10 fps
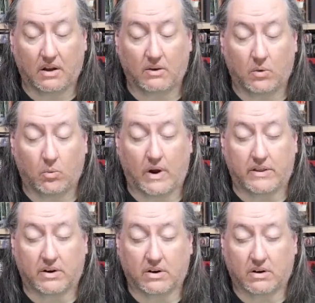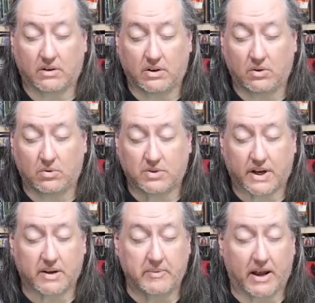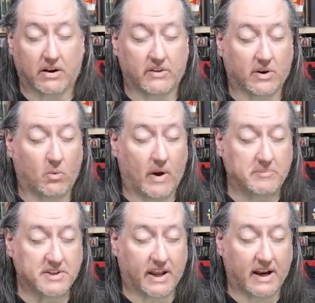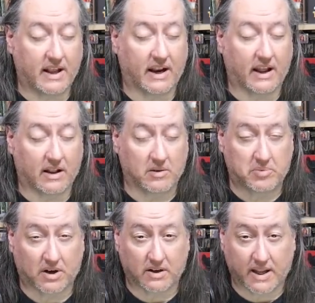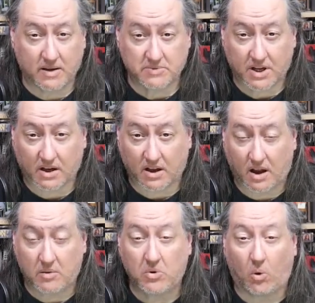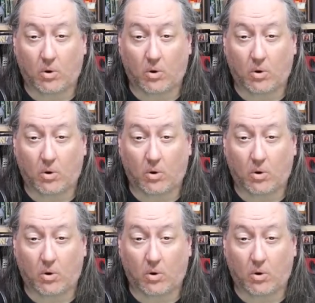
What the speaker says: Whether you check them out on their website at hellebardegames.com